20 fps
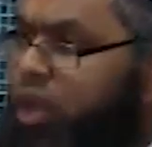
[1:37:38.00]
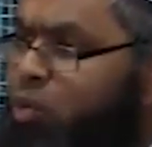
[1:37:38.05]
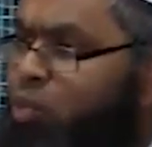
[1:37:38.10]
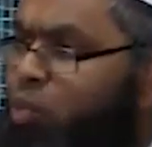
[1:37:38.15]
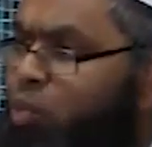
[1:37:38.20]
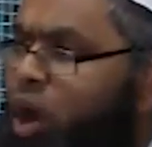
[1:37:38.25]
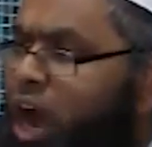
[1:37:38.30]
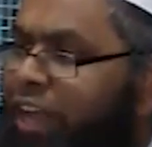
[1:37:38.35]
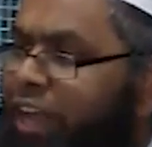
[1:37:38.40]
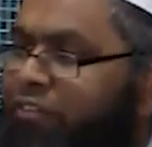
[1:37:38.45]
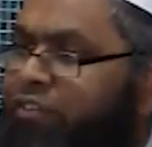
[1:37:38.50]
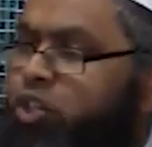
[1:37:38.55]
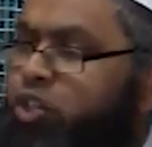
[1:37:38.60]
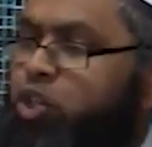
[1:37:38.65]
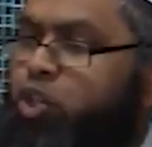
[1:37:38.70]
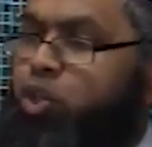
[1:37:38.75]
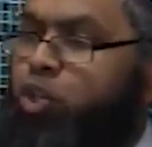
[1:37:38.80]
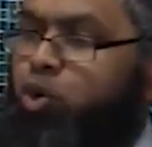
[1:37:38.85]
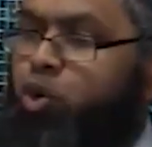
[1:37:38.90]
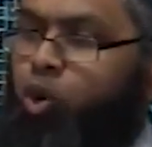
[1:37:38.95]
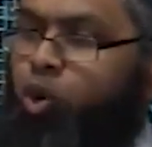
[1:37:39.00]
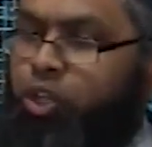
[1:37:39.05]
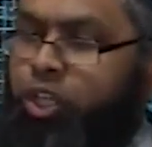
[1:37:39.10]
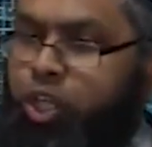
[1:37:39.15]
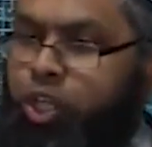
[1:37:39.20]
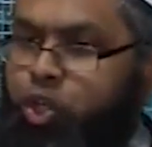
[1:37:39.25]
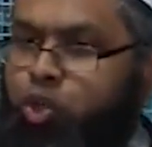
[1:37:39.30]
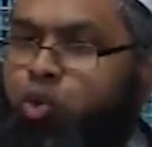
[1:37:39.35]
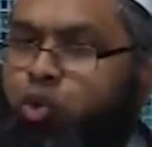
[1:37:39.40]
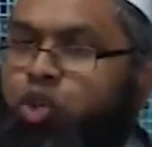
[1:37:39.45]
wife to do all
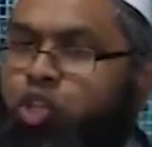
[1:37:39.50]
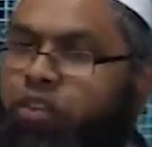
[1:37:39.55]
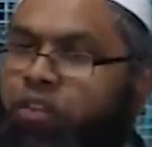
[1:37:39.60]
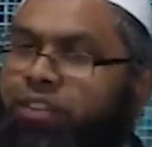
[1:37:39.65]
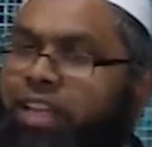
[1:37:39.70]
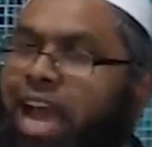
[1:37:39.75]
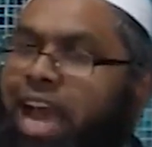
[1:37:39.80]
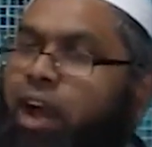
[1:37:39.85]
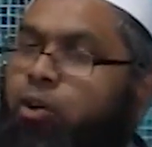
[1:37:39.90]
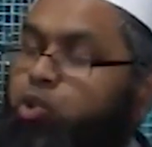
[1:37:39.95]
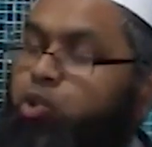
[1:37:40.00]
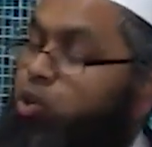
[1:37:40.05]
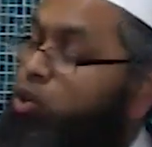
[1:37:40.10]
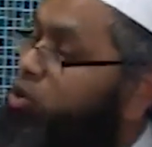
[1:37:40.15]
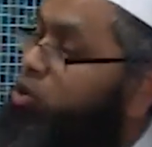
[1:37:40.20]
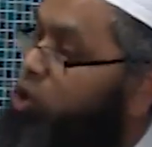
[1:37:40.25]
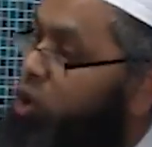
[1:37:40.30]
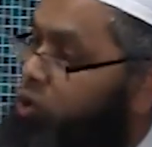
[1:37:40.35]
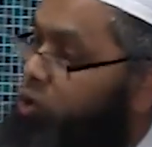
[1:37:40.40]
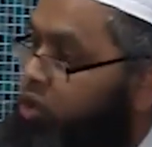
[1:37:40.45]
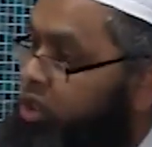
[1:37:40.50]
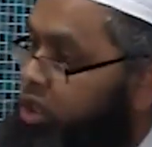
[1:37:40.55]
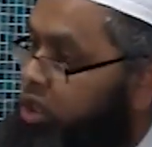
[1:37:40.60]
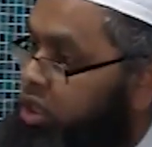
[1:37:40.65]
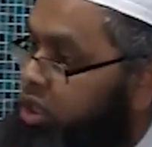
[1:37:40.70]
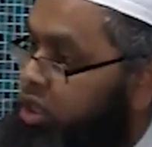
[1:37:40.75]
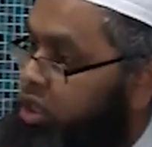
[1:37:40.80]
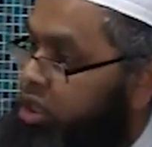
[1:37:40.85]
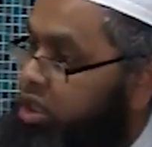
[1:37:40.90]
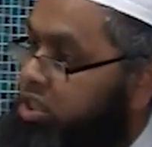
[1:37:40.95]
the chores of the household. No,
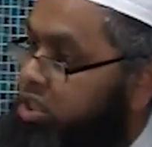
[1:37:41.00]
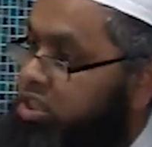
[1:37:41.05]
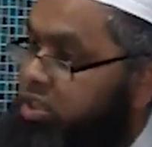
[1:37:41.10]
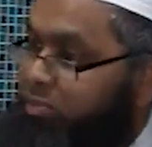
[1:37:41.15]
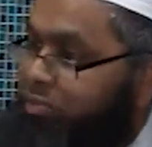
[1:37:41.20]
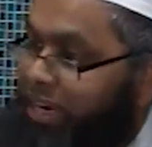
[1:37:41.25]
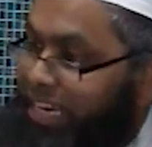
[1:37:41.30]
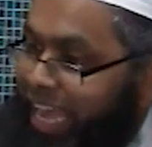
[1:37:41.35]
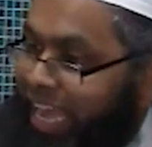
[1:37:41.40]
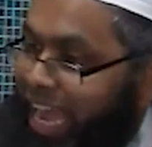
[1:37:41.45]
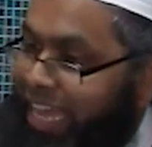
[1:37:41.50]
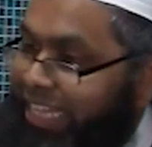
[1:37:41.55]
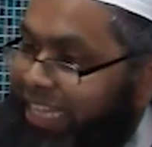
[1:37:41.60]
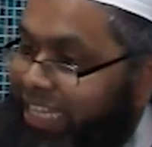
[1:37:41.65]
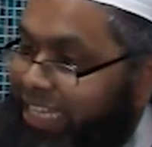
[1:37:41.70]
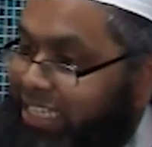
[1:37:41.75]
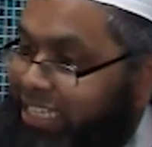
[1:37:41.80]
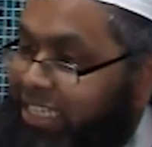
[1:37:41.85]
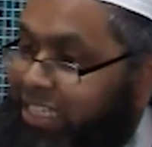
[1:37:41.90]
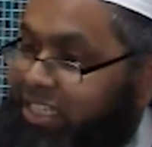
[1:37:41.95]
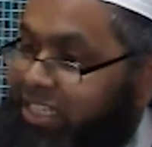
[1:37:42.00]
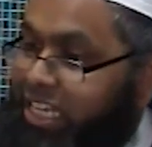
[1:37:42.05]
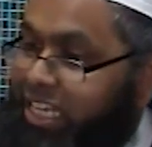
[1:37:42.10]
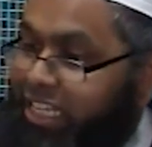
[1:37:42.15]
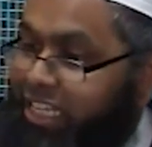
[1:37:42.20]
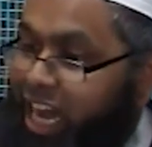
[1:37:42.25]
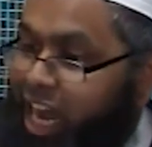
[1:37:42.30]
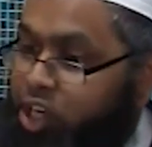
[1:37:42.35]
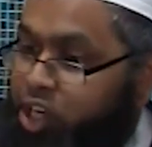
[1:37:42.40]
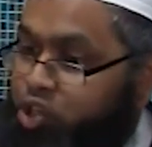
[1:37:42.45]
there's many hadiths say
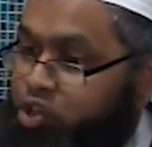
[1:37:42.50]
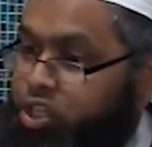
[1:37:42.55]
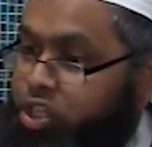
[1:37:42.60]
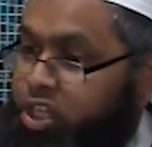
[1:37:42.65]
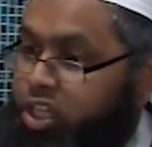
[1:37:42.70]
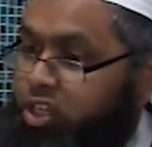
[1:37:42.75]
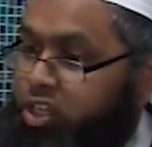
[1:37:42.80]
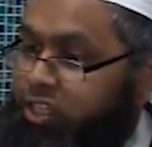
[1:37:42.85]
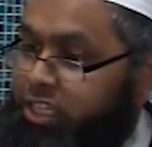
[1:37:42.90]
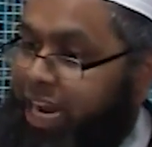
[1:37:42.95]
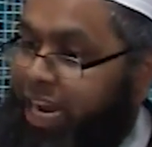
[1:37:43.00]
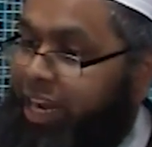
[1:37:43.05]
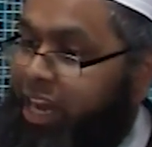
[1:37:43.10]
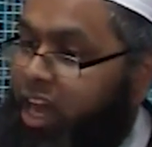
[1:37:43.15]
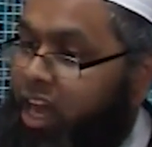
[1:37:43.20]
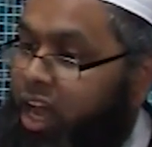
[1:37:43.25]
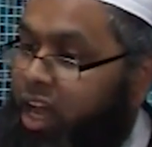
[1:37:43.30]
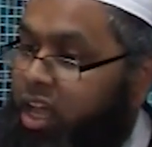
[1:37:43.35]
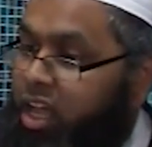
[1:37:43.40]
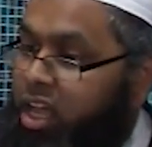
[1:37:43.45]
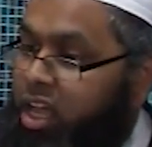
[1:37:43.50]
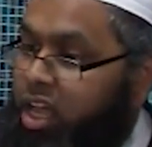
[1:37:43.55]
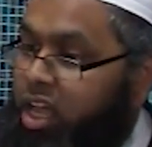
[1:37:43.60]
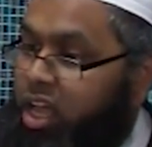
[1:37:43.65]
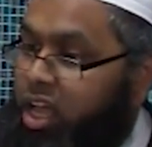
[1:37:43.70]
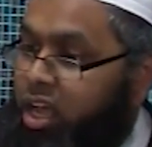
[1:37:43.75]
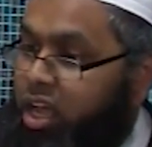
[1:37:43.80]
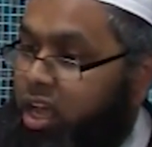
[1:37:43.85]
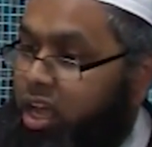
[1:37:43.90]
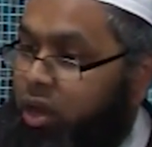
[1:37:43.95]
that Aisha radiallahu anha,
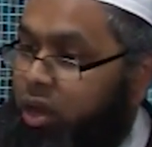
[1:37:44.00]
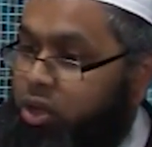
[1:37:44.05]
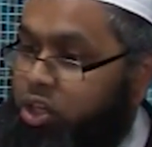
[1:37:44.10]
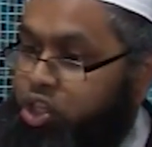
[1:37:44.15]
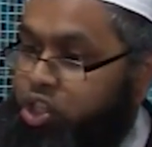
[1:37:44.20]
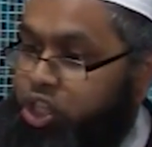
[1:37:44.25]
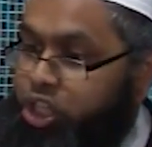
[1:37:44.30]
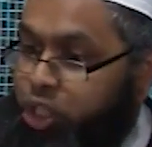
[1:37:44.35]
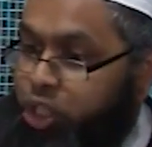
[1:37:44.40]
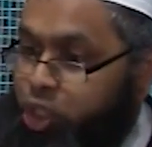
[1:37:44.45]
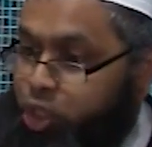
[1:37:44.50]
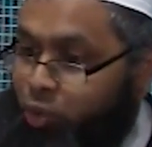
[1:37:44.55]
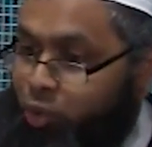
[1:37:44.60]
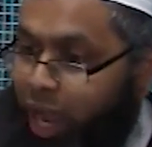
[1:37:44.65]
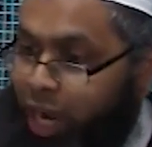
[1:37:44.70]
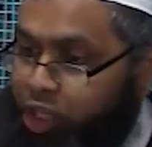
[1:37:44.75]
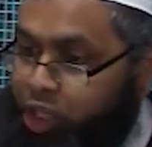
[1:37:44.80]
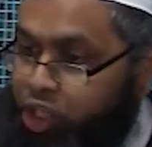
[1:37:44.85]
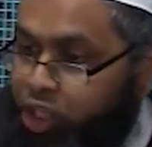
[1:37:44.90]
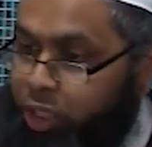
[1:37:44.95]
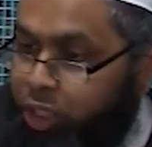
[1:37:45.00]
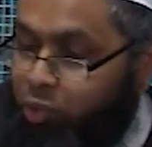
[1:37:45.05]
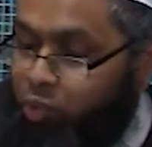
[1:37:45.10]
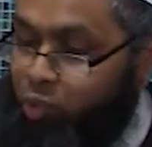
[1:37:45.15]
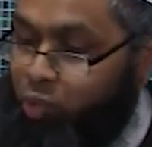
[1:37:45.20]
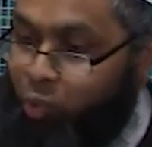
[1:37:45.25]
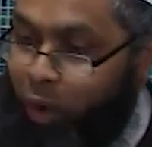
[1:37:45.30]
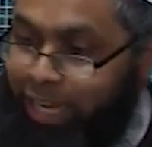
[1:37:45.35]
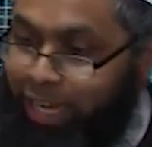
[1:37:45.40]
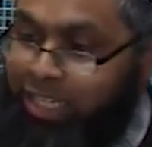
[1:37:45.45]
she used to actually
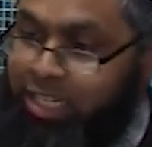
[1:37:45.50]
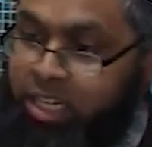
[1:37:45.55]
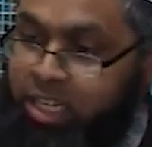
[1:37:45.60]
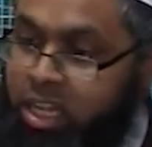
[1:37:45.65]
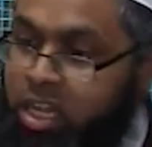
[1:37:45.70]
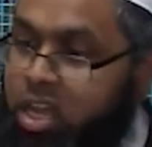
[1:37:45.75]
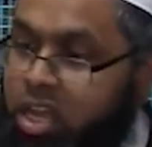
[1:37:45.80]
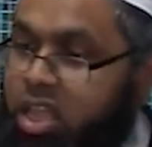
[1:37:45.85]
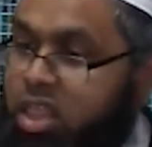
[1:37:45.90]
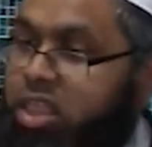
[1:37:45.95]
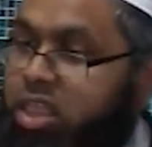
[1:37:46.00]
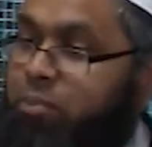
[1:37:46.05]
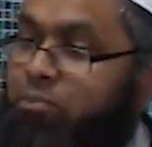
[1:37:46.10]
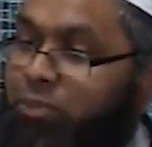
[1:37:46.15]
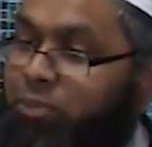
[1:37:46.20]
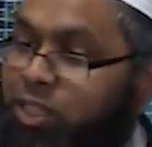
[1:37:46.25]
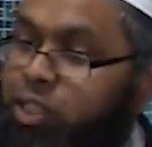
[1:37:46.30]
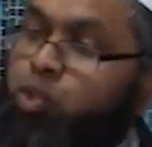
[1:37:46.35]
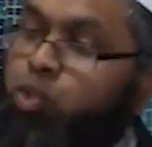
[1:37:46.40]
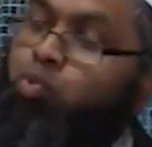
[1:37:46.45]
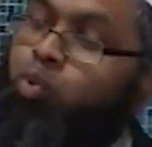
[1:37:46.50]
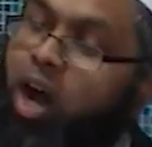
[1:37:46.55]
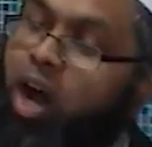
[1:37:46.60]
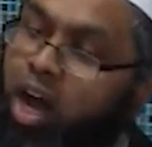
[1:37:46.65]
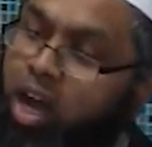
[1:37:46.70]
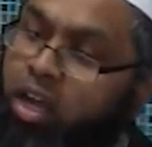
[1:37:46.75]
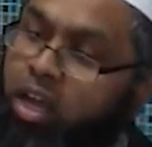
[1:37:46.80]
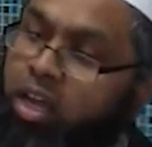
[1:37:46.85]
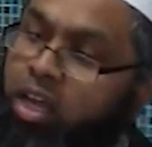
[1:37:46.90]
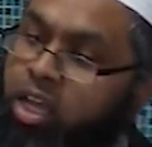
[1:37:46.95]
wet the
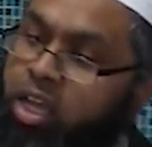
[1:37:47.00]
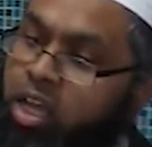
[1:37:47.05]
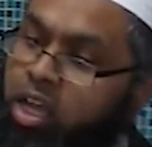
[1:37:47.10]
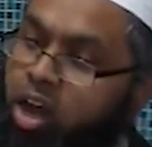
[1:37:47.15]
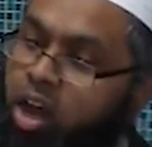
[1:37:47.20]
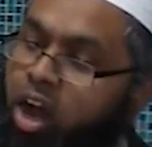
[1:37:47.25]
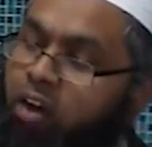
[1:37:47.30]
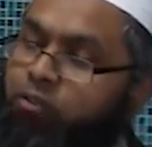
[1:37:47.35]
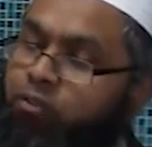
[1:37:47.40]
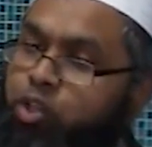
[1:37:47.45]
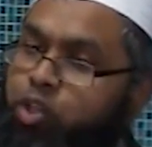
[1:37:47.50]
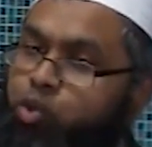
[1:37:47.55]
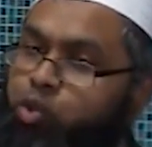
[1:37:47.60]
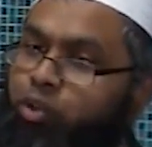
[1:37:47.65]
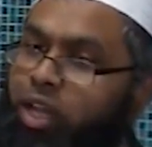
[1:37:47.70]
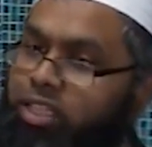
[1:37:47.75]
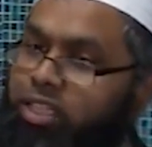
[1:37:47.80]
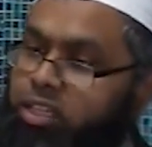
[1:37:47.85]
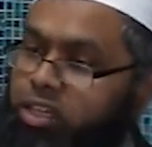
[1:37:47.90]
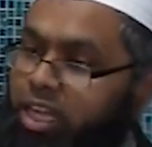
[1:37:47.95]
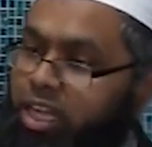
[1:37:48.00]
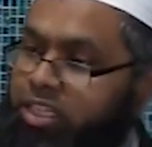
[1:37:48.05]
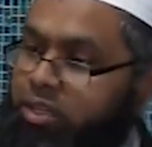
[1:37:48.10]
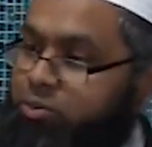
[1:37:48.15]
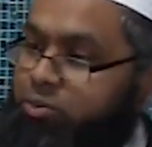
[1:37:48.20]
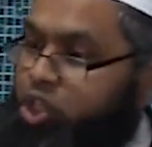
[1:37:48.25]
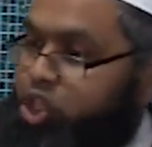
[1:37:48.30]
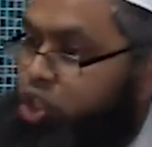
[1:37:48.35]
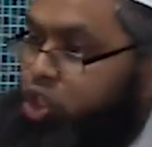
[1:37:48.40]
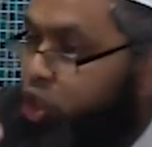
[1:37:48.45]
miswak of Rasulullah sallallahu alaihi
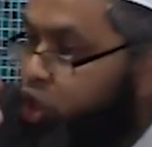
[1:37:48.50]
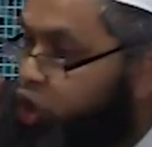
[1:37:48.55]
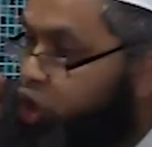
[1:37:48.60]
wasallam. She used to